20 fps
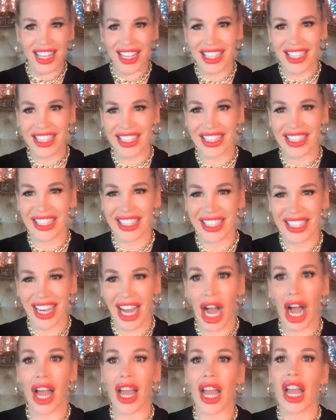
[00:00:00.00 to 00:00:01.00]
Alice.
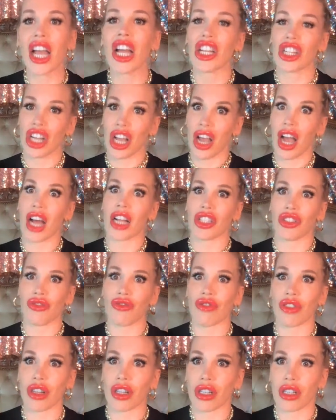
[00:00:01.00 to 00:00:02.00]
I know how
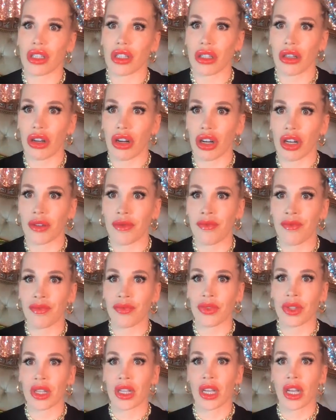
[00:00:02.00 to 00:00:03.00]
to ruin a song.
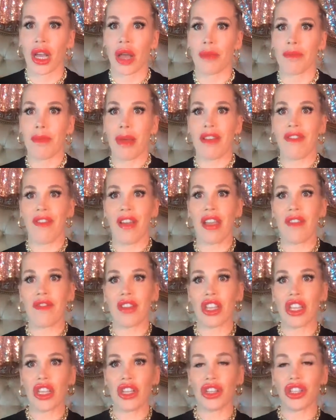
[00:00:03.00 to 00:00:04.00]
My
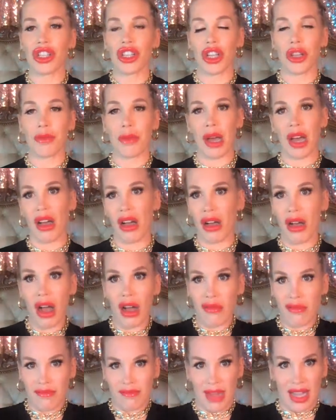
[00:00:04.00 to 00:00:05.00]
favorite YouTuber,
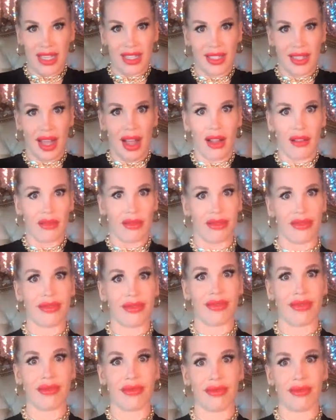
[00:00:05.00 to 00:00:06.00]

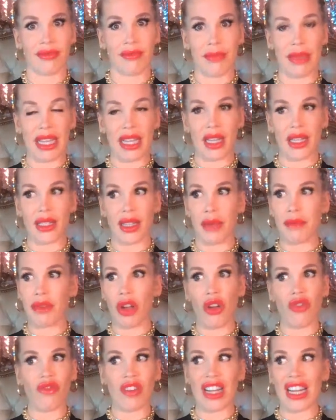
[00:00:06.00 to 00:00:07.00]
myself, because I'm
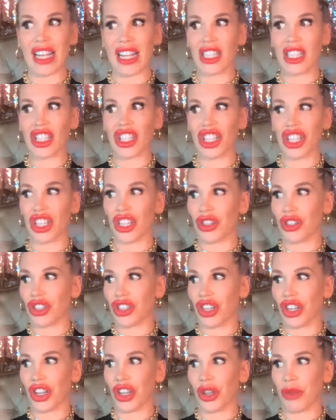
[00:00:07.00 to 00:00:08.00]
not really into
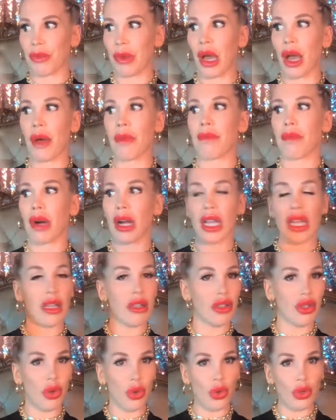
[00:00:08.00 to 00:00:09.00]
YouTube.
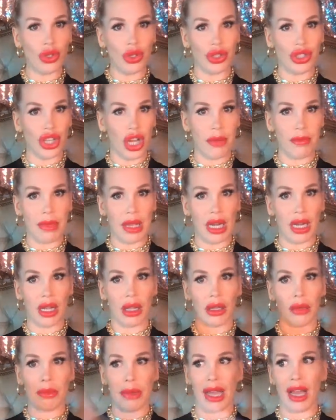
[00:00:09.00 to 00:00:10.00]
My daughter showed me a
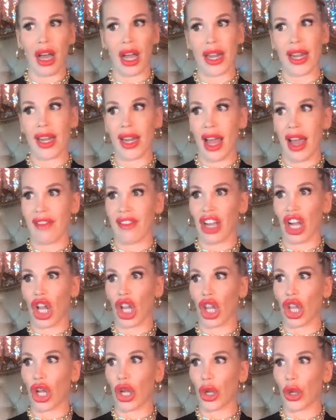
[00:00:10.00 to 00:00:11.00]
little bit. I didn't have a
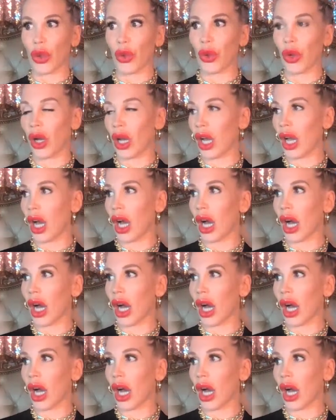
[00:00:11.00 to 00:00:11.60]
clue.